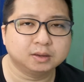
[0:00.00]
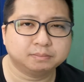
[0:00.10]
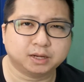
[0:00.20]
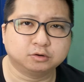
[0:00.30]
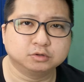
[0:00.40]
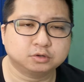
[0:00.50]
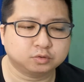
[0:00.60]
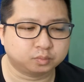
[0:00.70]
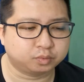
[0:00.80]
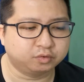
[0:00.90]
but also
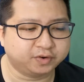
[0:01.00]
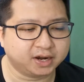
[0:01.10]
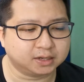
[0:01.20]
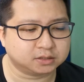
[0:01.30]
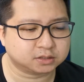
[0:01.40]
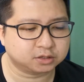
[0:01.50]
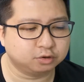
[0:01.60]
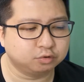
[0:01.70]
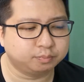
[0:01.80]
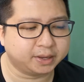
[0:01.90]
to provide
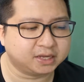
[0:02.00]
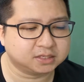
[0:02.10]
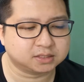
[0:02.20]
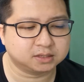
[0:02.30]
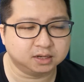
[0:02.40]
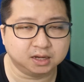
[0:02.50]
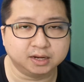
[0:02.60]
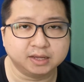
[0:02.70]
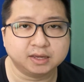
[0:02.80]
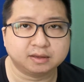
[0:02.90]
skill-based
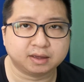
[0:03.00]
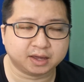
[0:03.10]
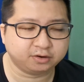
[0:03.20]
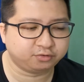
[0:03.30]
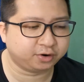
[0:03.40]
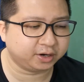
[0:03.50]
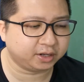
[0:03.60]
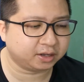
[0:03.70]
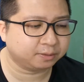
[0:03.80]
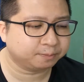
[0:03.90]
learning and
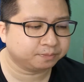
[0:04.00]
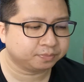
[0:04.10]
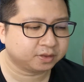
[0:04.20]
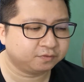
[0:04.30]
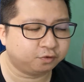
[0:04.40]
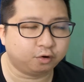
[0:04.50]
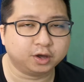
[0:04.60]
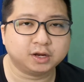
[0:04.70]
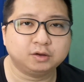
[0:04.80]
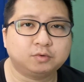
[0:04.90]
training for
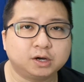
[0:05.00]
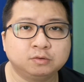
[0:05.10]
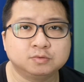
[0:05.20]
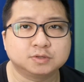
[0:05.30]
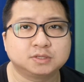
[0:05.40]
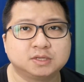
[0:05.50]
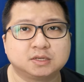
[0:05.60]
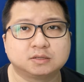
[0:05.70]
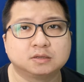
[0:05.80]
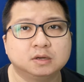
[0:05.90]
anyone who
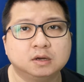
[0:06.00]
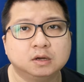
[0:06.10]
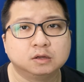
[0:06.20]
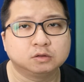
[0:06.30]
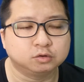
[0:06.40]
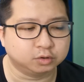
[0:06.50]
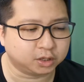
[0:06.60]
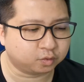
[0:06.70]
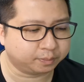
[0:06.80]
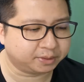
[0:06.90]
seeks to
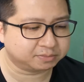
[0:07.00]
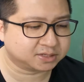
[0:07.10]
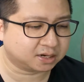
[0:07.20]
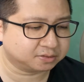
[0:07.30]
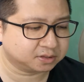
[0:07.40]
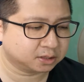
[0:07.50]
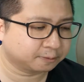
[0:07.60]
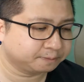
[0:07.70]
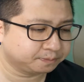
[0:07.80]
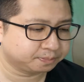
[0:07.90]
equip themselves.
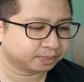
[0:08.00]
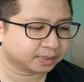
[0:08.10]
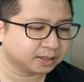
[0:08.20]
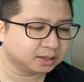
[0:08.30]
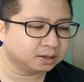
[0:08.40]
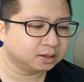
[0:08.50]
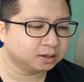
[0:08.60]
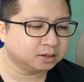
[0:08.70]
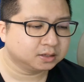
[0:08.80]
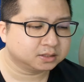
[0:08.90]

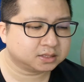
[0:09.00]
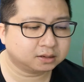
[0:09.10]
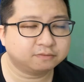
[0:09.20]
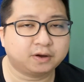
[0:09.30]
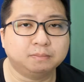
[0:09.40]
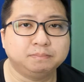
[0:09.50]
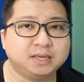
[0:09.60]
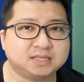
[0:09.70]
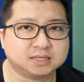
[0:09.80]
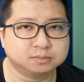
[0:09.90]
Some of our
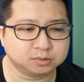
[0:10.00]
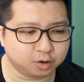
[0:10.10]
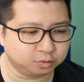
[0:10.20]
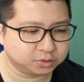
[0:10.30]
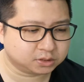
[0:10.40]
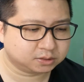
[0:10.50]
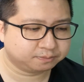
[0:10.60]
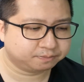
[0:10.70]
mid-term goals